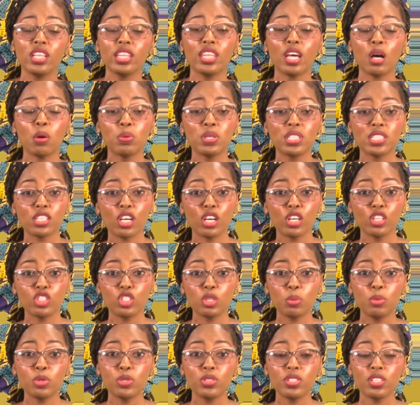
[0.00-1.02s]
that was
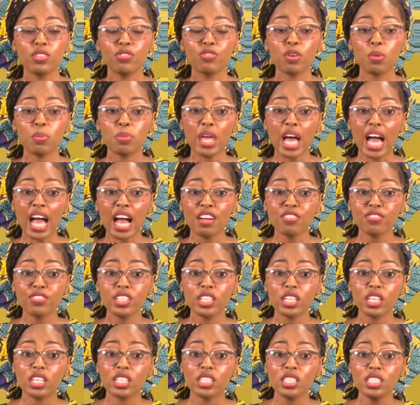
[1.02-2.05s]
contributed from the
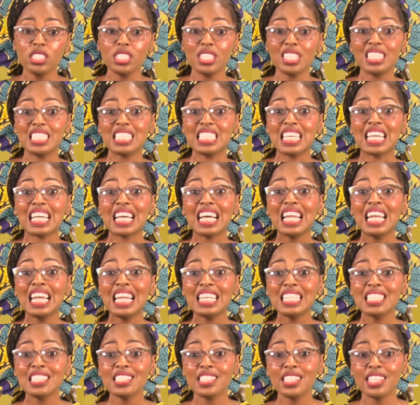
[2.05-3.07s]
Africans is a
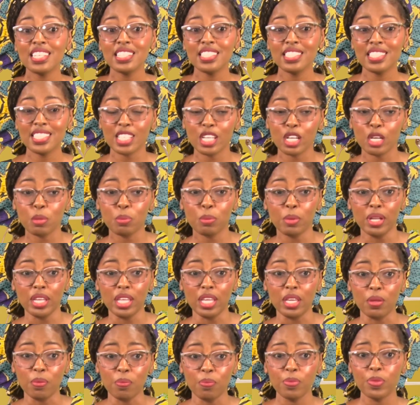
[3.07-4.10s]
cleansing
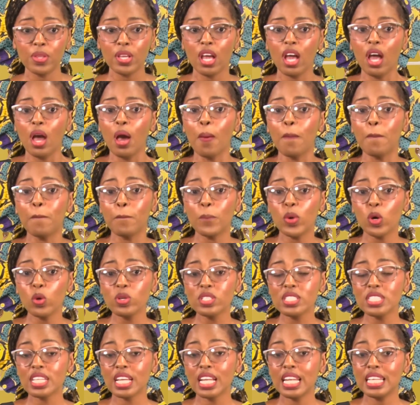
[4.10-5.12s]
ceremony.
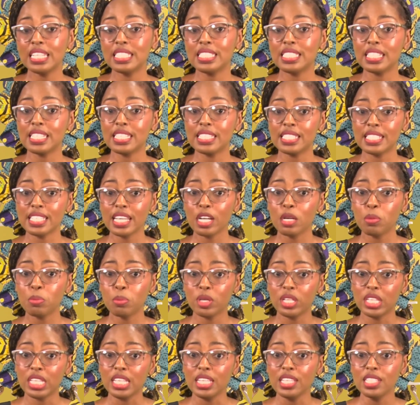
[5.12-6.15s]
Most cleansing
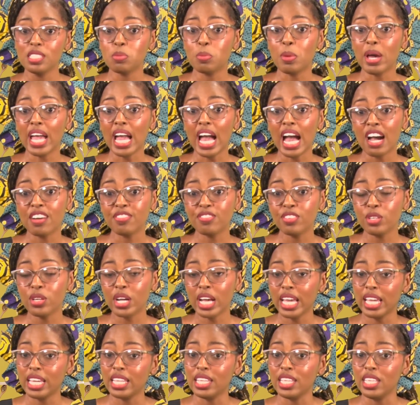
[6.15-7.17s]
ceremonies by
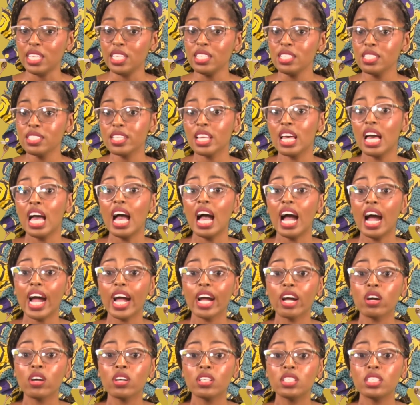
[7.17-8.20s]
Afro-Guyanese are
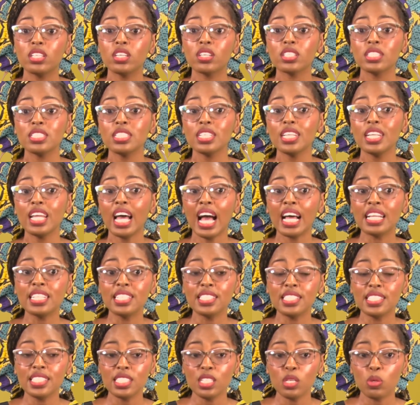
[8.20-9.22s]
conducted at the
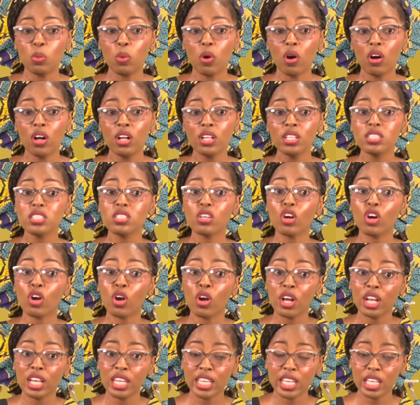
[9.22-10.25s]
seawalls
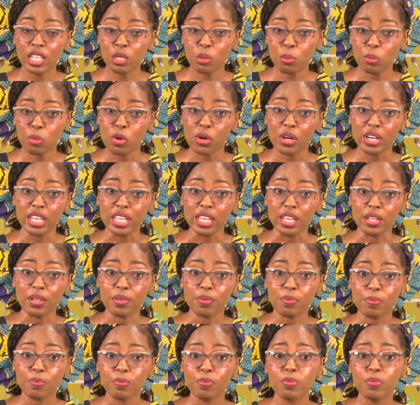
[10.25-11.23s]
early in the morning.